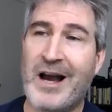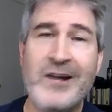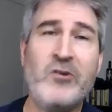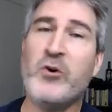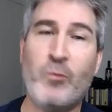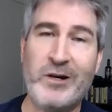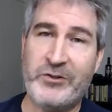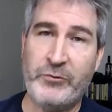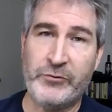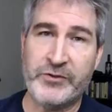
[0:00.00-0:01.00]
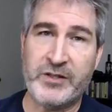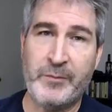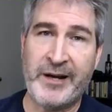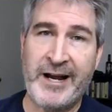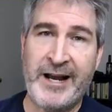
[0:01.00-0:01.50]
I don't know what tools
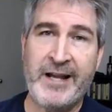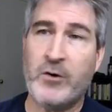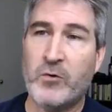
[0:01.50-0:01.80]
to buy